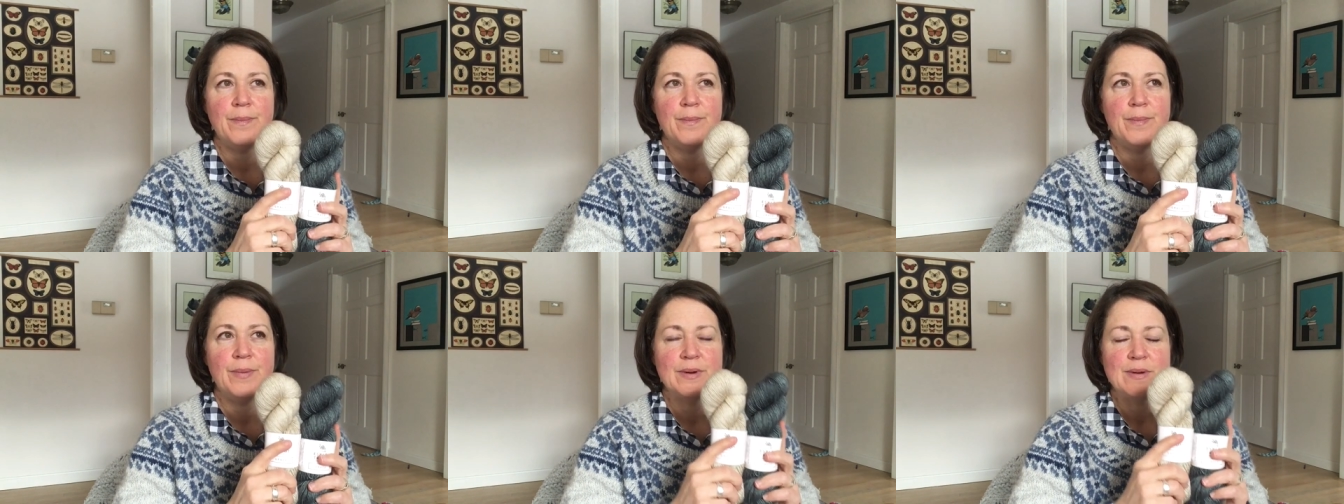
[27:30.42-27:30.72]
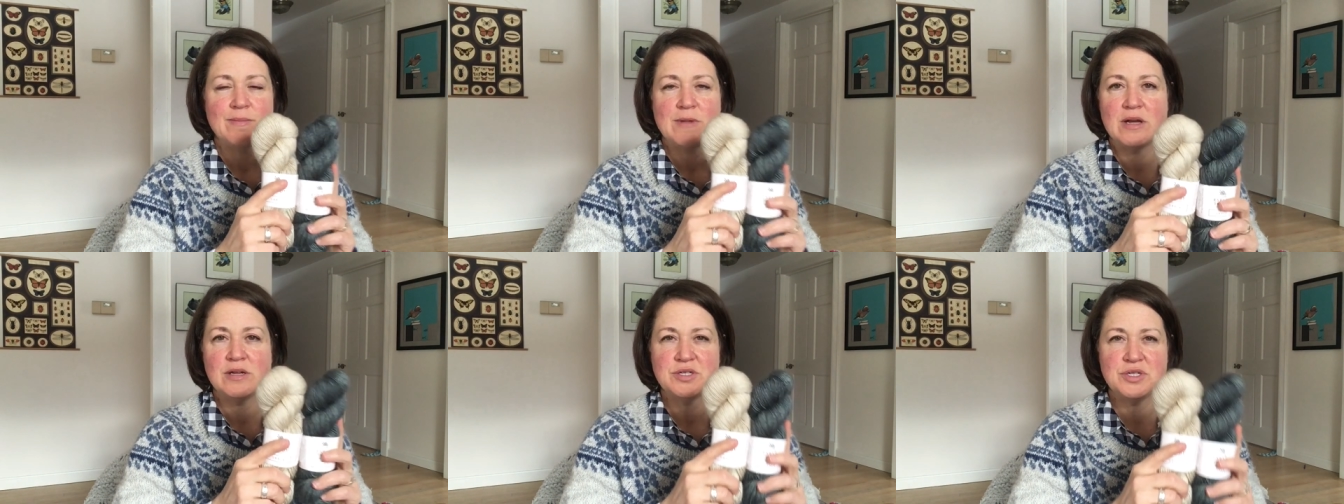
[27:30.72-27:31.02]
but
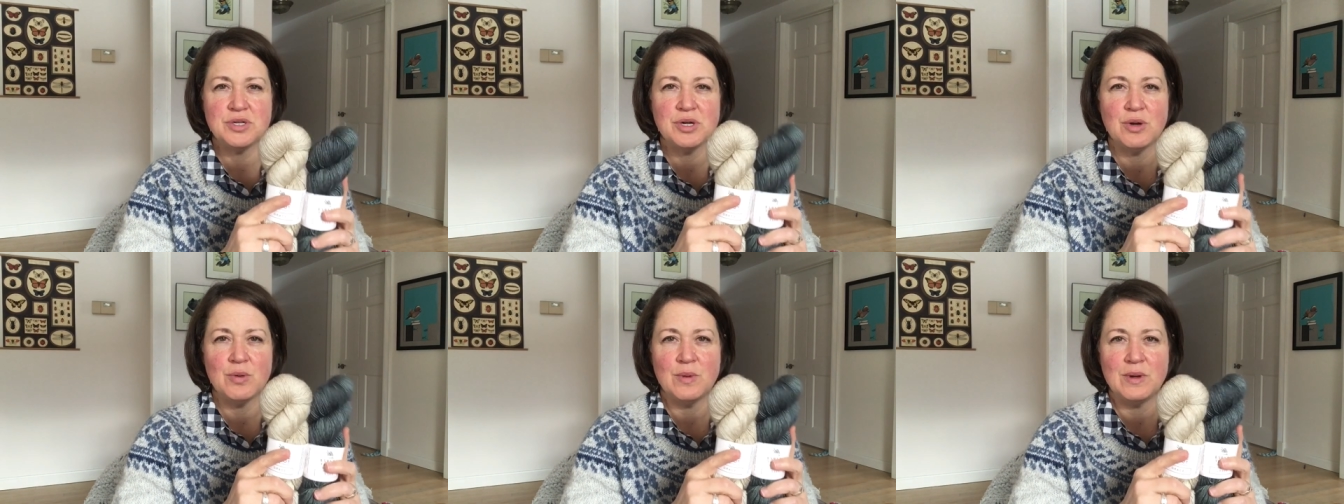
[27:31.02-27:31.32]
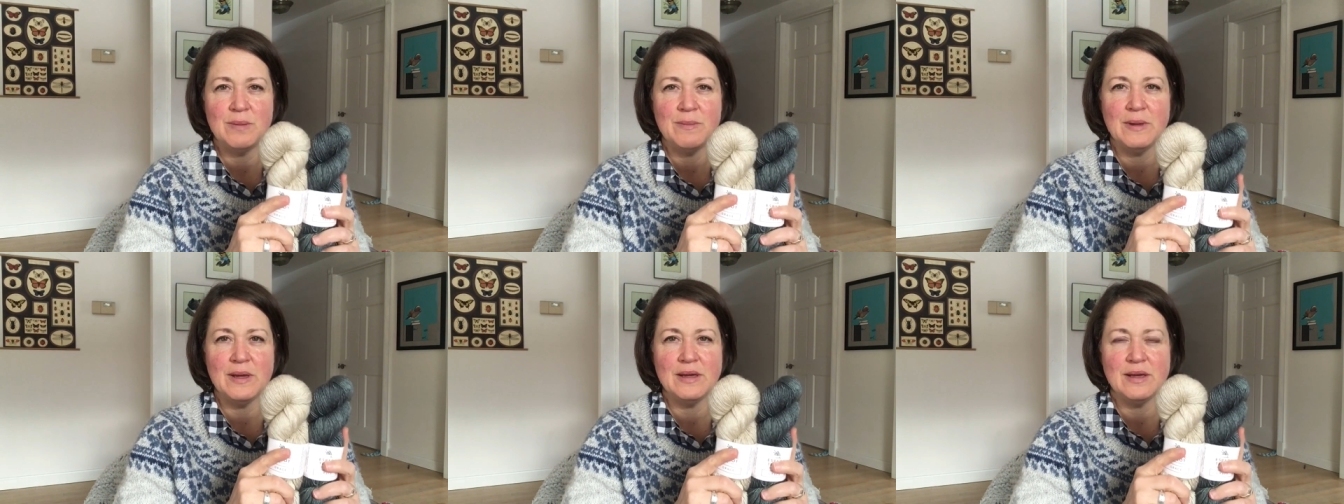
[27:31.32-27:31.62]
I'm not sure I want
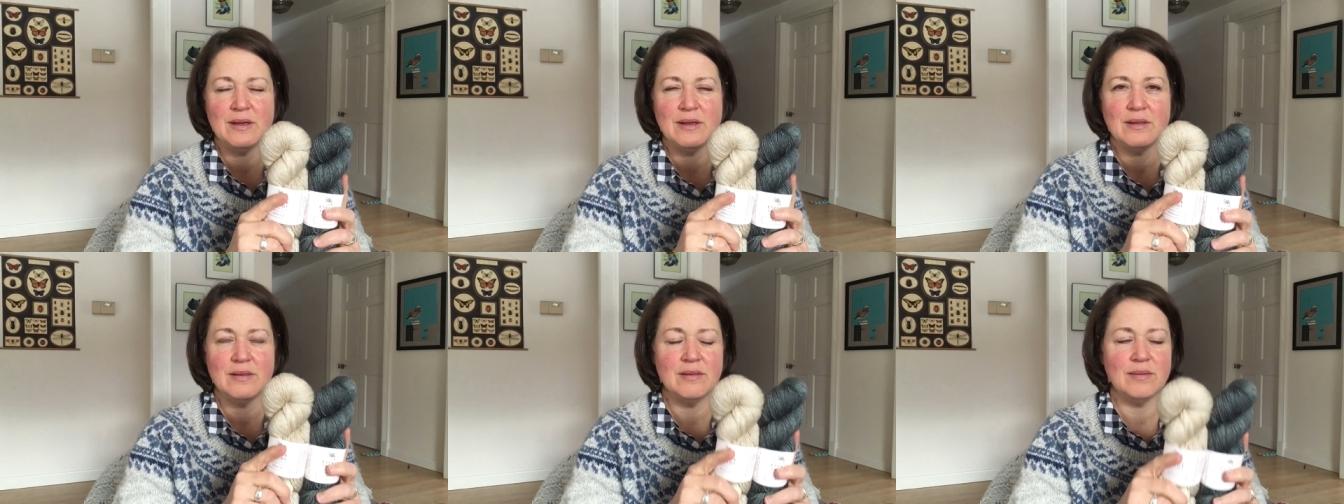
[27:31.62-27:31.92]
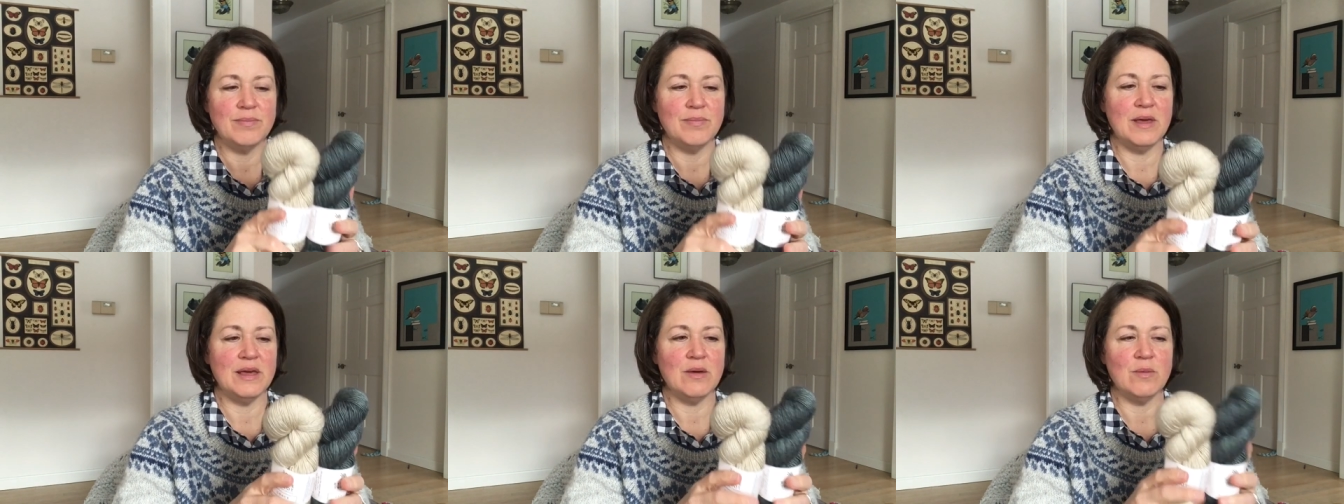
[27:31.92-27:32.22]
to
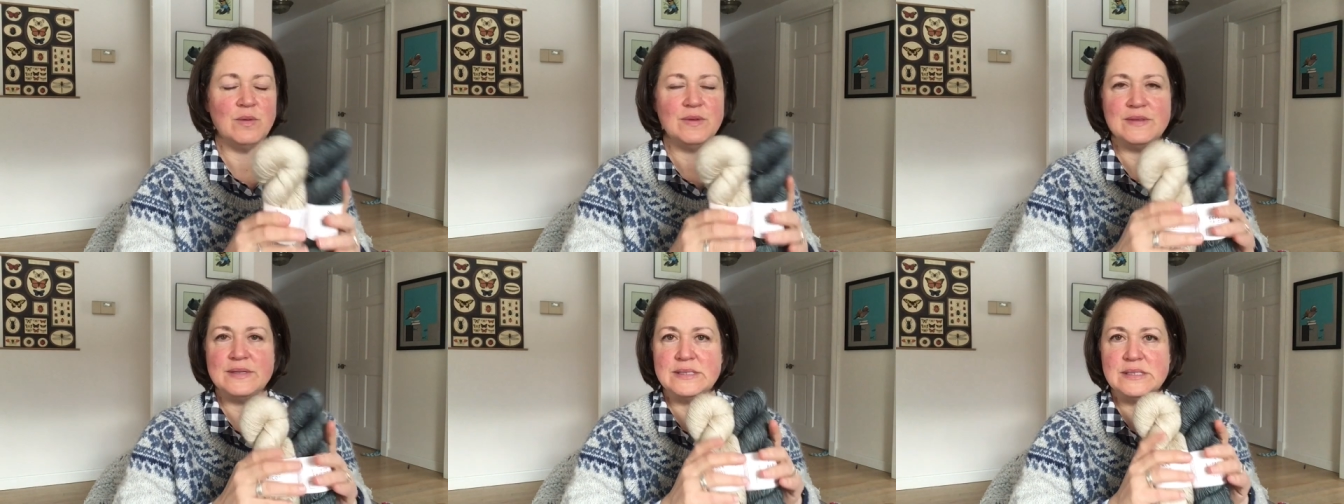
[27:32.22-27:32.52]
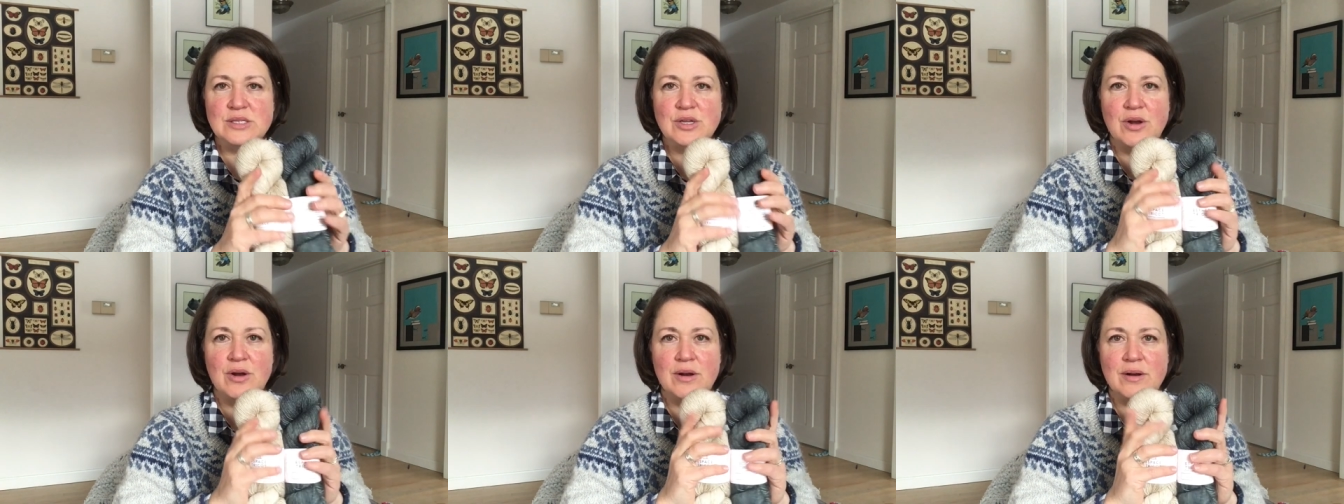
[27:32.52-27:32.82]
make it with
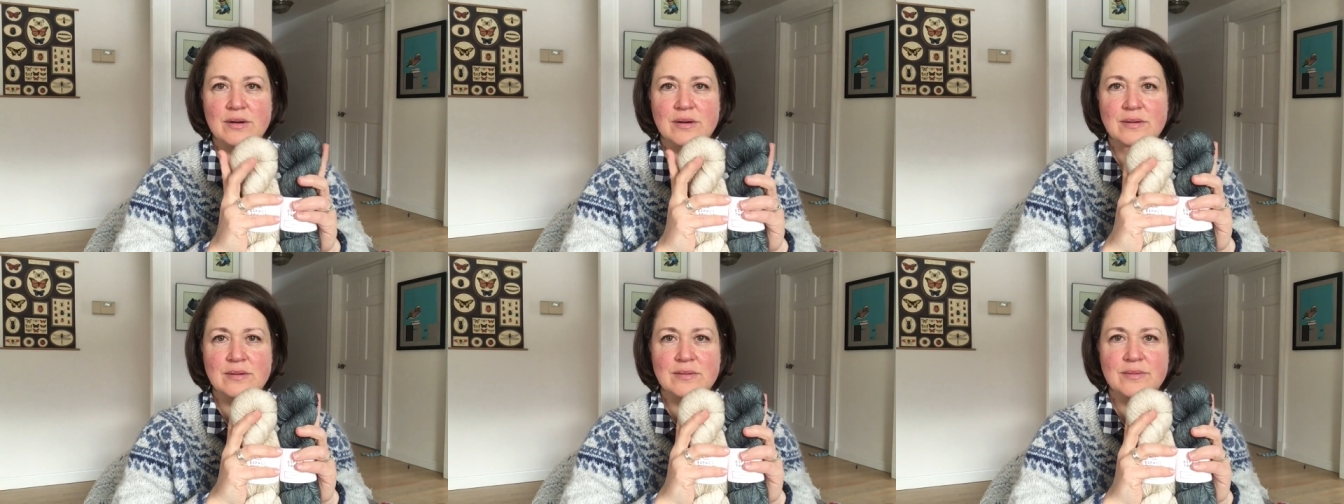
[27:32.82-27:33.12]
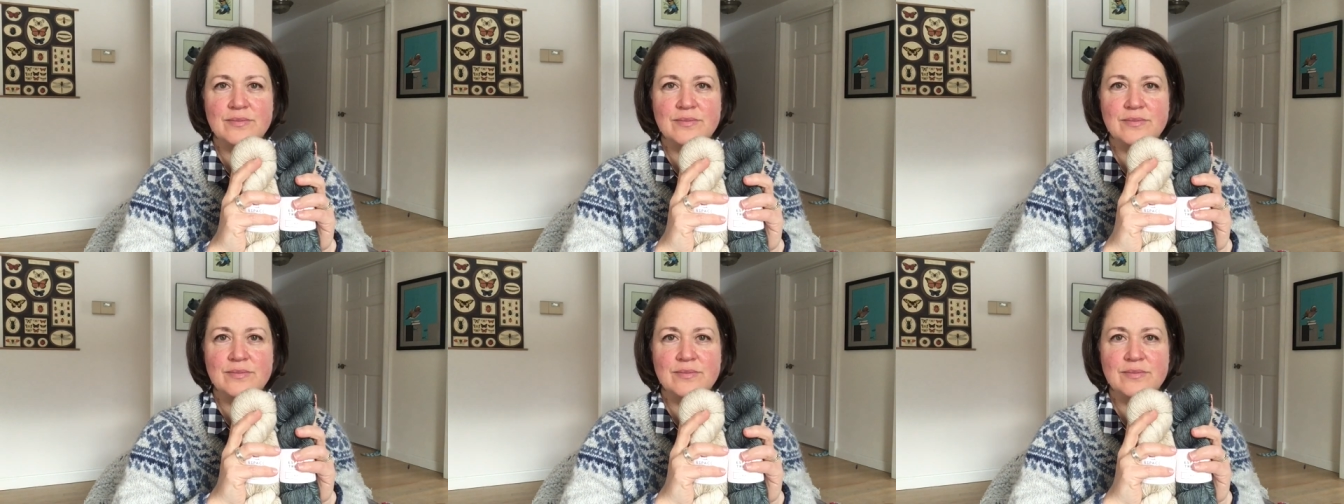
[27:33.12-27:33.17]
this yarn.